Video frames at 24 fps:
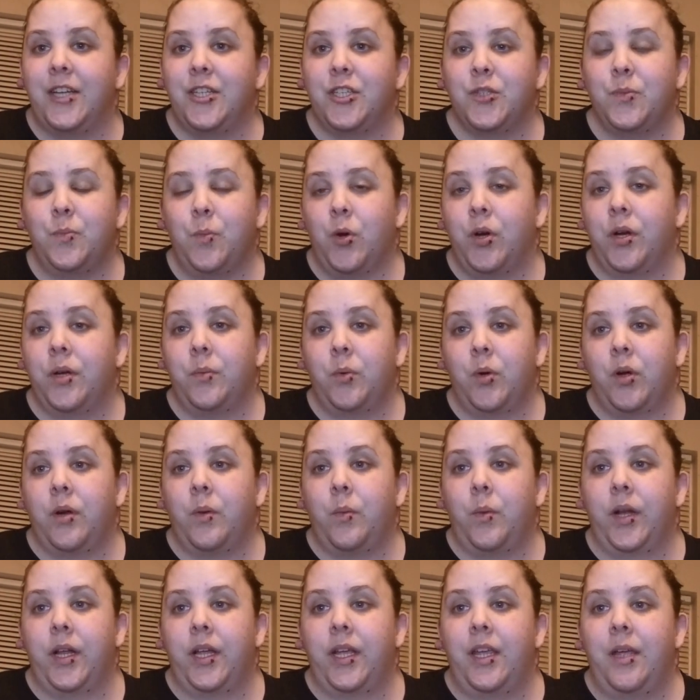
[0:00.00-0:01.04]
I just more and
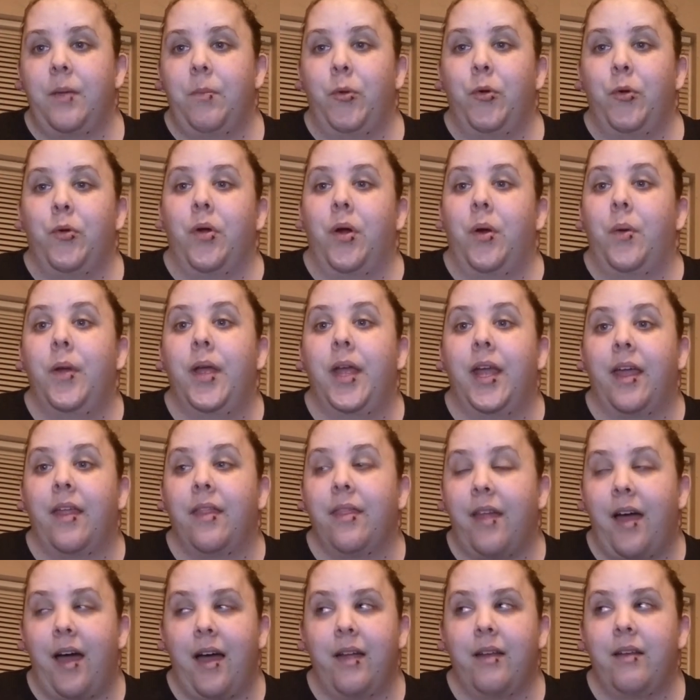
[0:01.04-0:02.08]
more want to keep growing
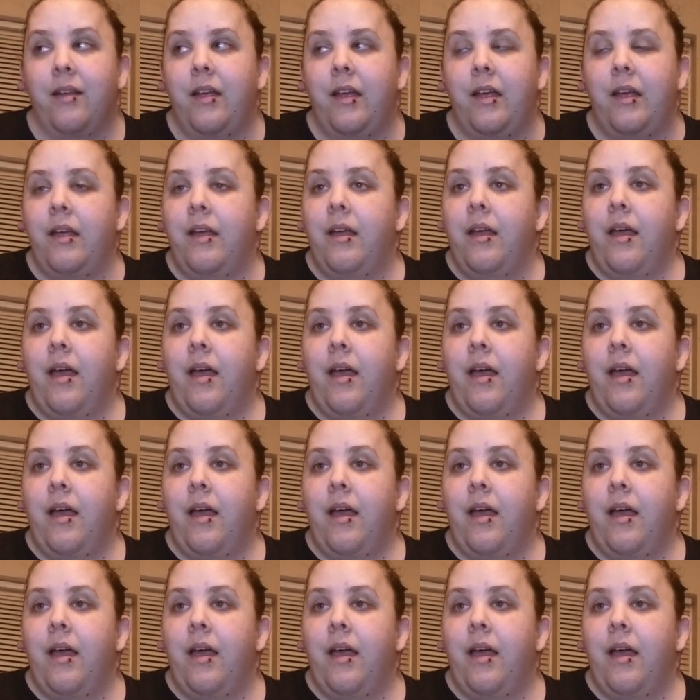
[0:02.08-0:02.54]
in that.